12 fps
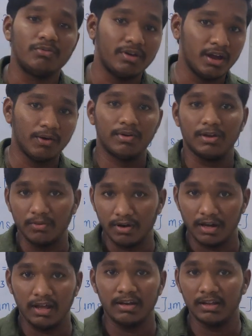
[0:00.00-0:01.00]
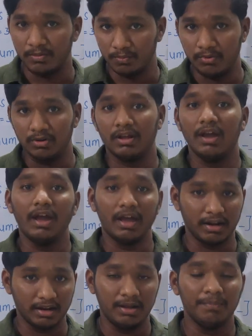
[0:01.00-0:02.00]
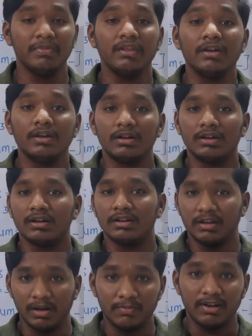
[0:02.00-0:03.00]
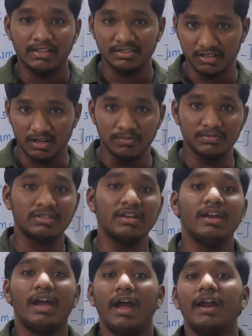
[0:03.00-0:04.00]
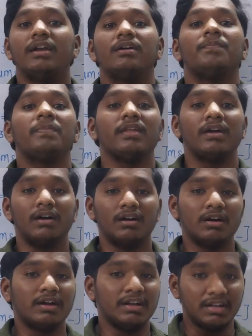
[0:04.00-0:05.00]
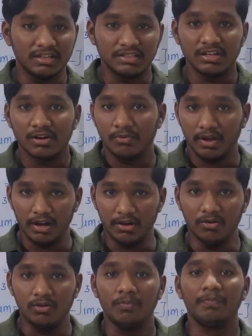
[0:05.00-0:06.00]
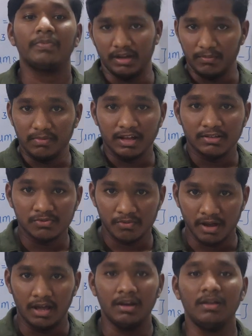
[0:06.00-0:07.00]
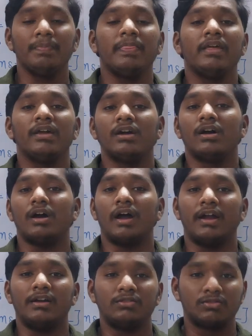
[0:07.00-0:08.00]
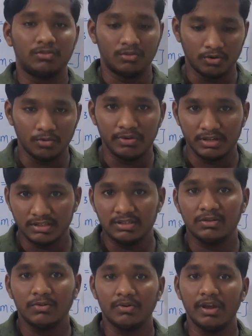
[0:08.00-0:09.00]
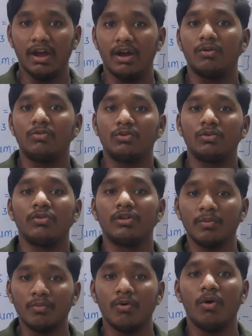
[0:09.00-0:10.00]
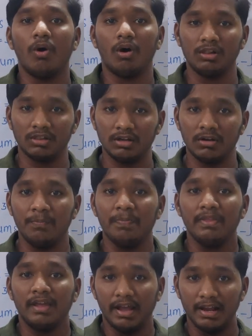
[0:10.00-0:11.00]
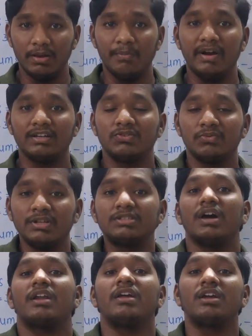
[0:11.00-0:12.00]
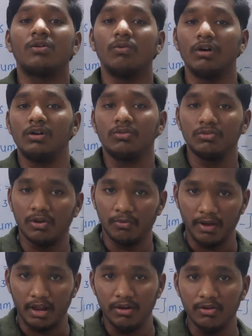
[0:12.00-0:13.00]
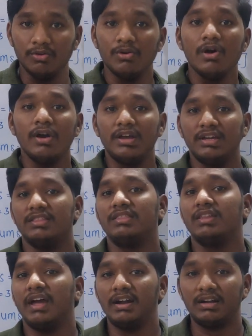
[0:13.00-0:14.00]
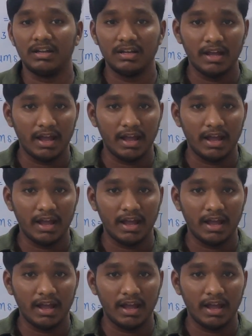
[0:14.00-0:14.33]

we have given an input array named as nums and a integer value named as val, and through which we have to remove all the elements which are equal to the value in that